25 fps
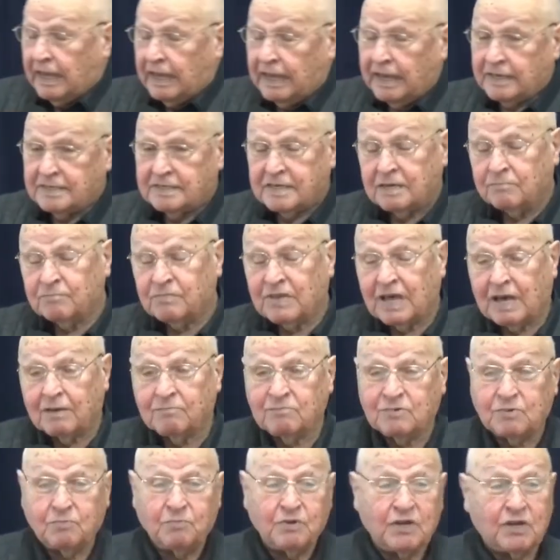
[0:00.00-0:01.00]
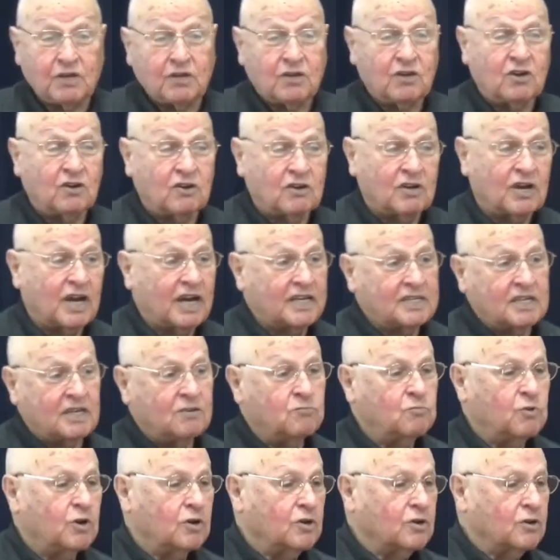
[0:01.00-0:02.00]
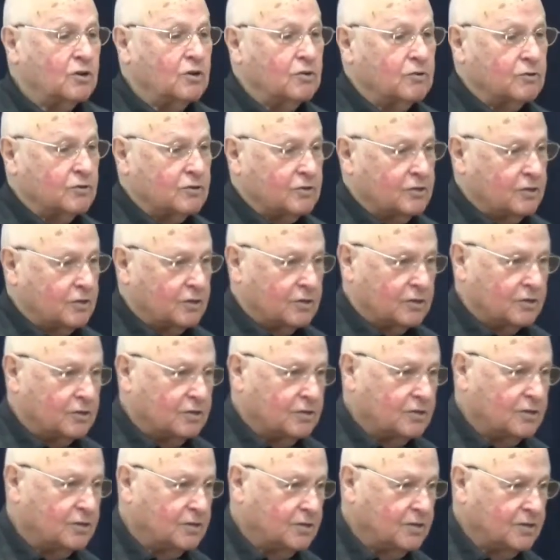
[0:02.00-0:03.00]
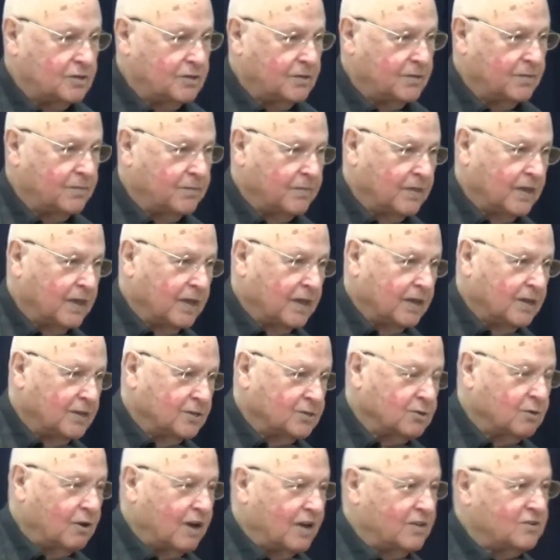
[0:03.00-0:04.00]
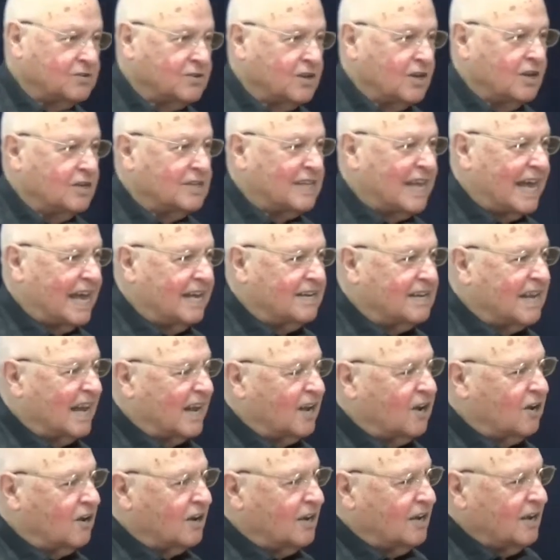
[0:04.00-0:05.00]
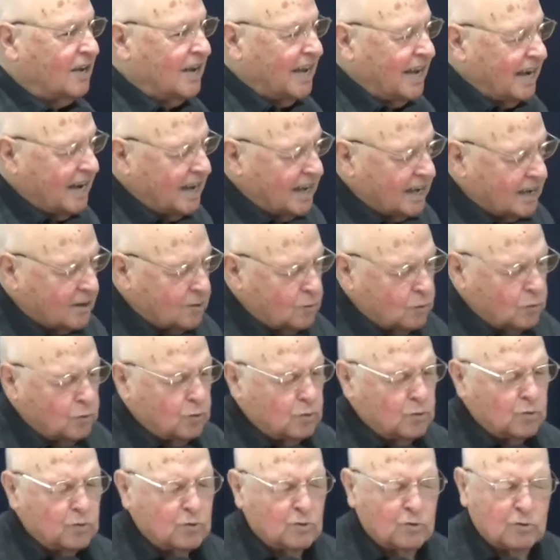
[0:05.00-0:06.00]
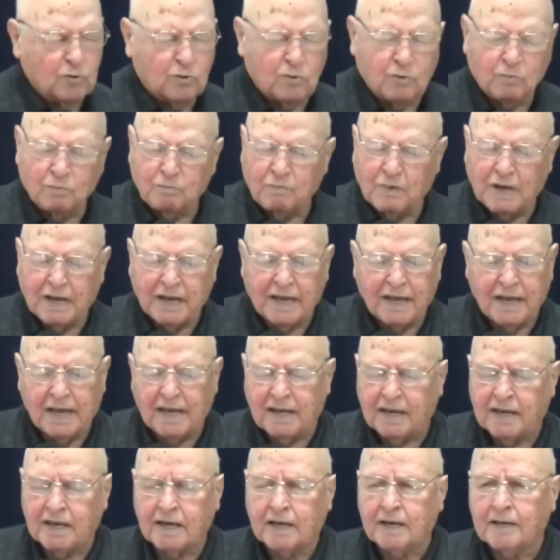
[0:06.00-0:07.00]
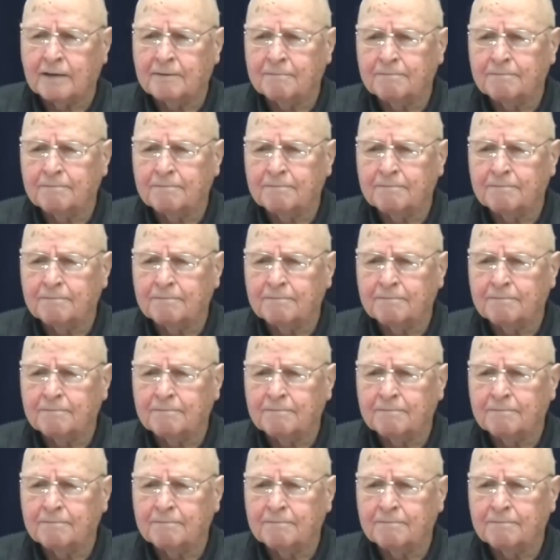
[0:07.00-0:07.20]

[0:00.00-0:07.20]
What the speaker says: And sometimes being young, I didn't want to go to church. So I say that, I got a headache. Ooh, my headache.